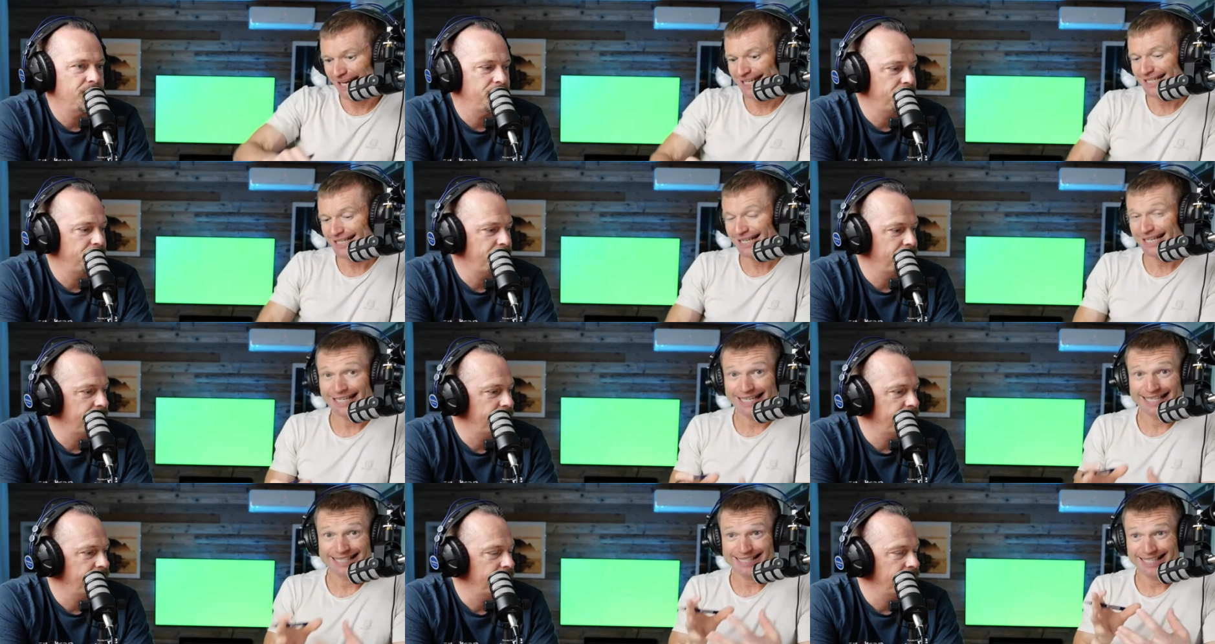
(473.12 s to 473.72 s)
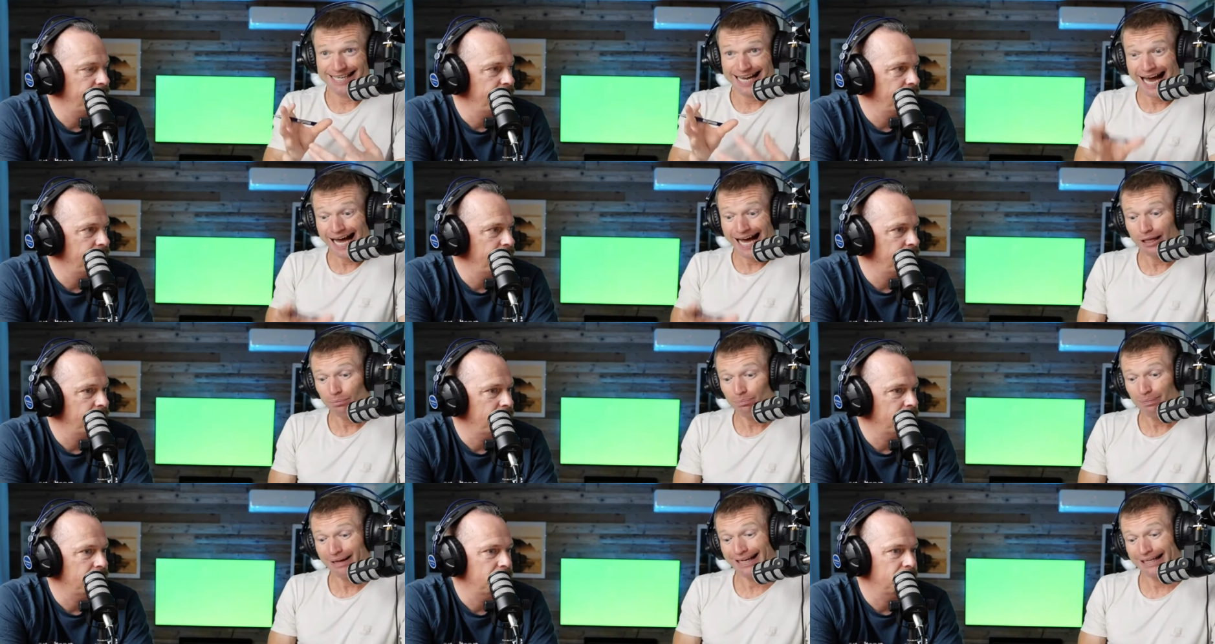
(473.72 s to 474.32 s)
Speaker 1: basically it's an
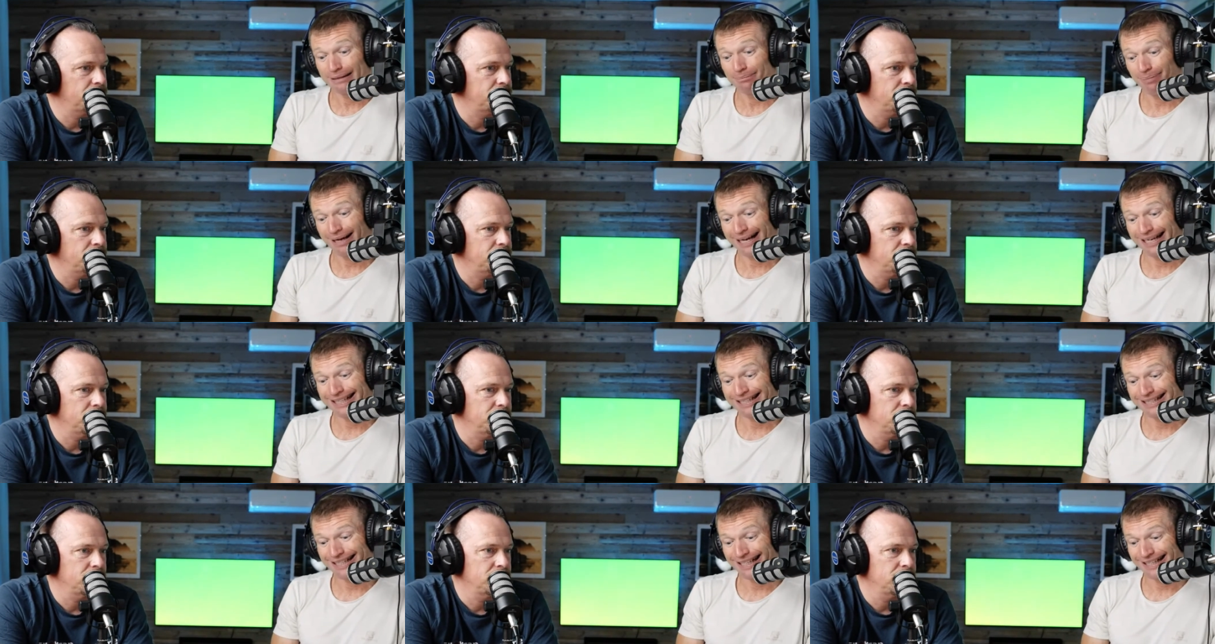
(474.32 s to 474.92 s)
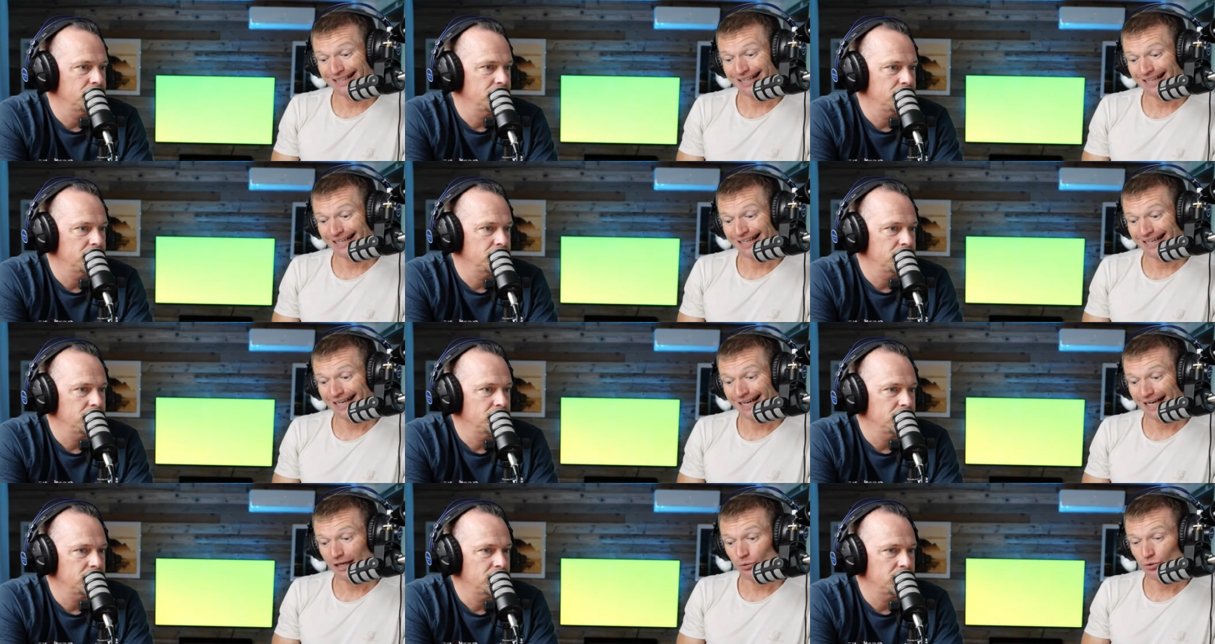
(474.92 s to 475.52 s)
alpine binding that
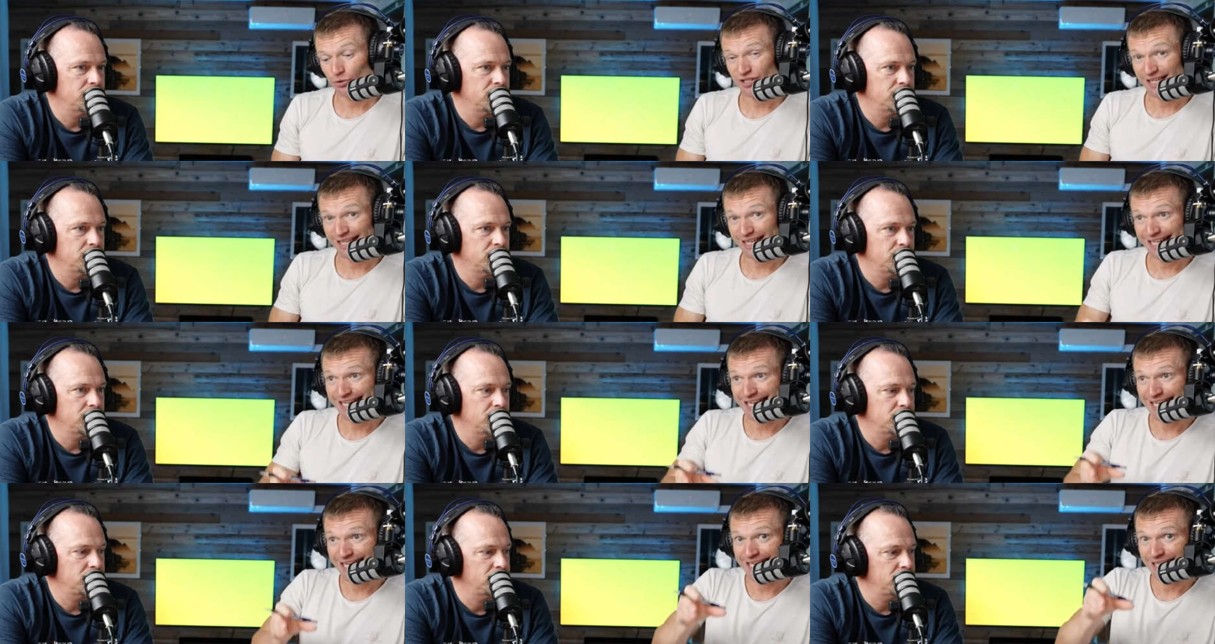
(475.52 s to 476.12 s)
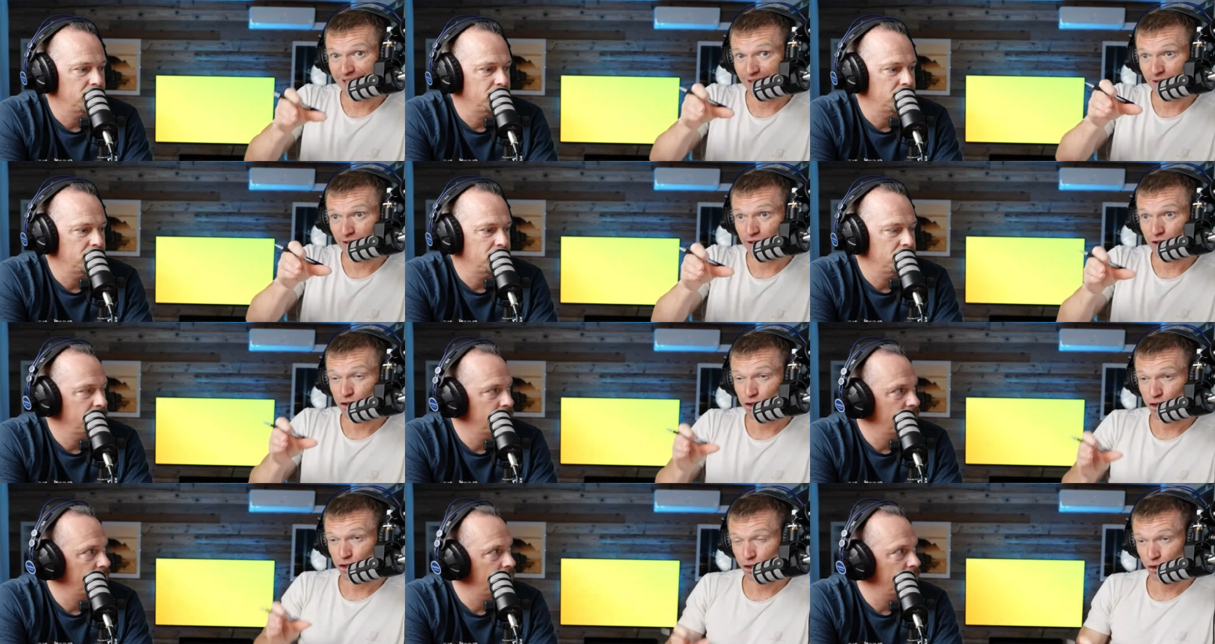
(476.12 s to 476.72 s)
allows the heel
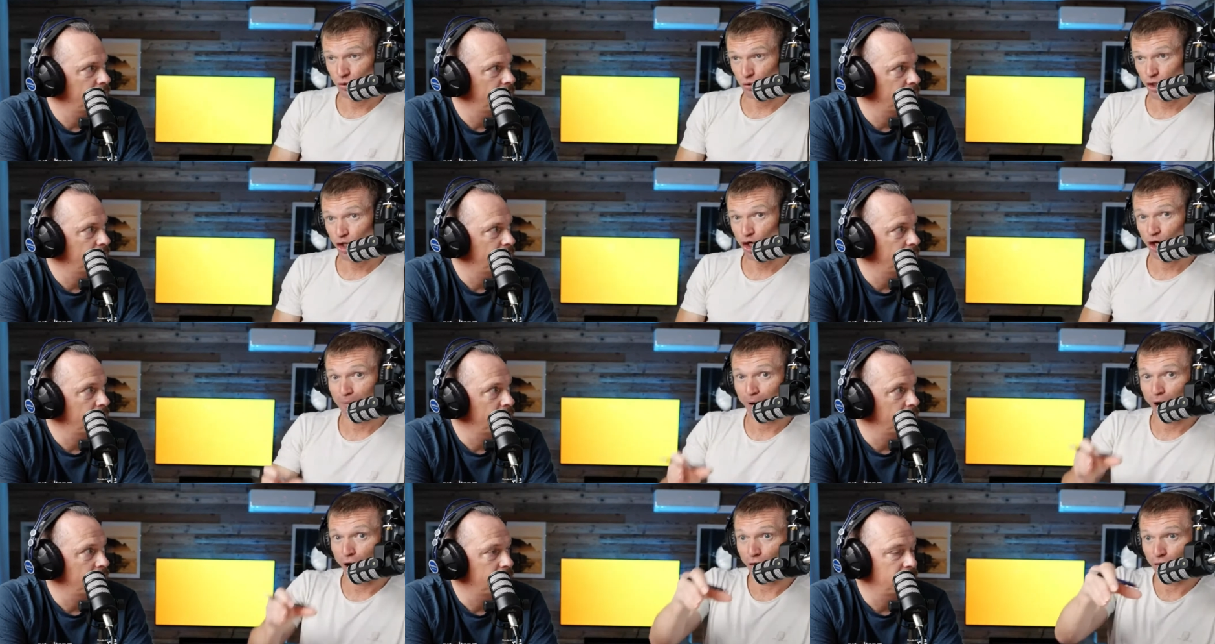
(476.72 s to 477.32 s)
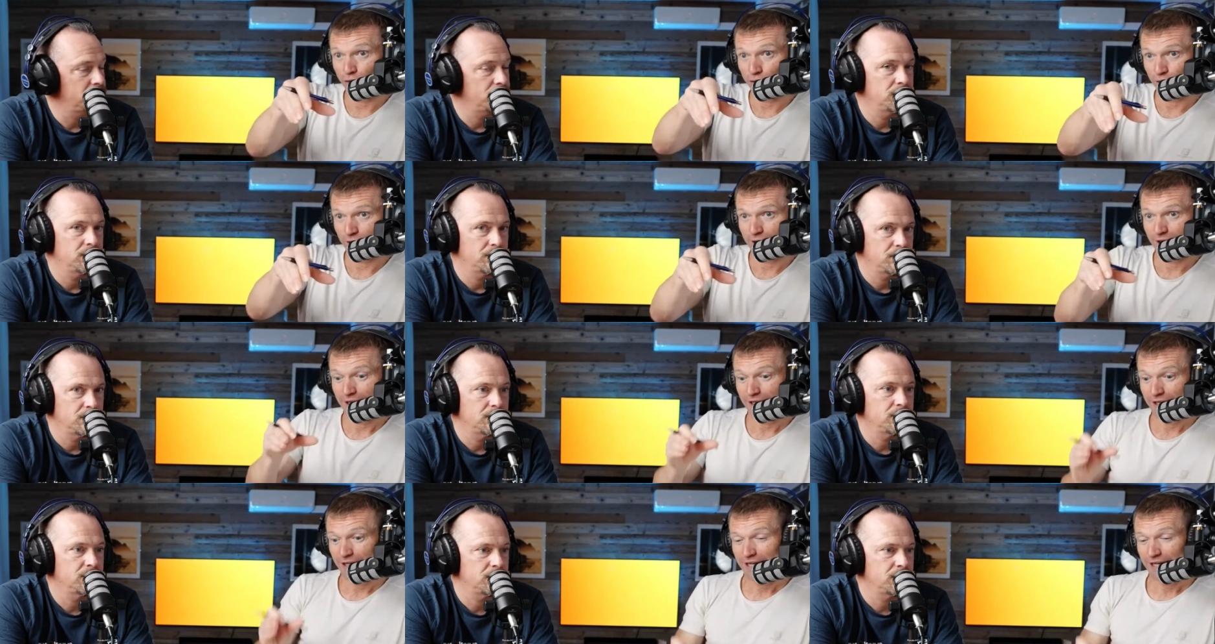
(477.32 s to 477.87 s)
to come off.